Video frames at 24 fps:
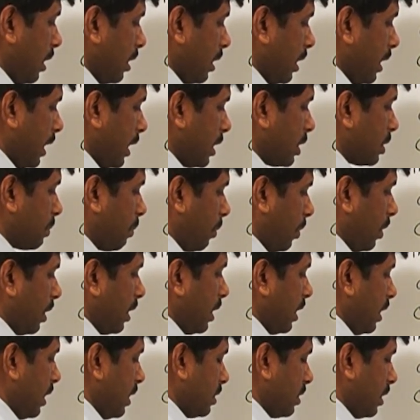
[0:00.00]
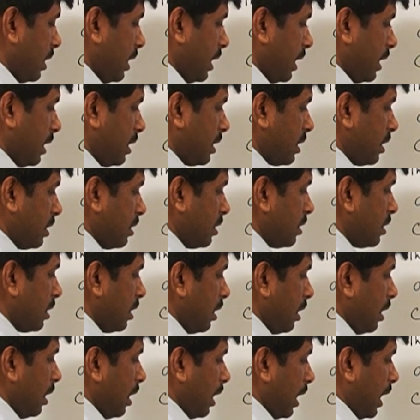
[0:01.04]
They are spontaneous reactions
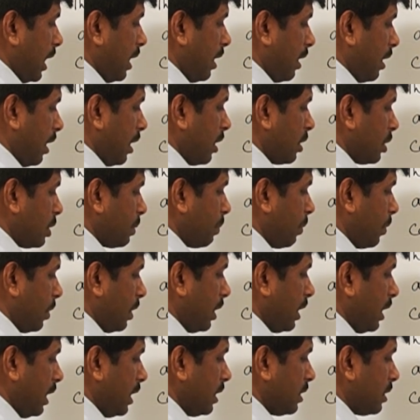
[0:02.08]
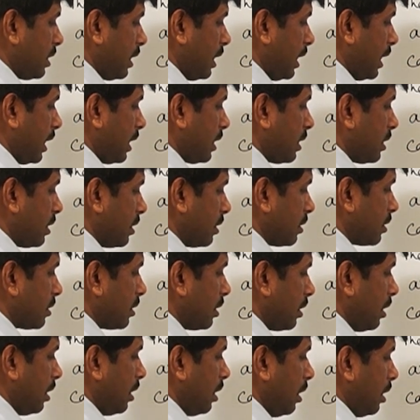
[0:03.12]
and non-spontaneous reactions.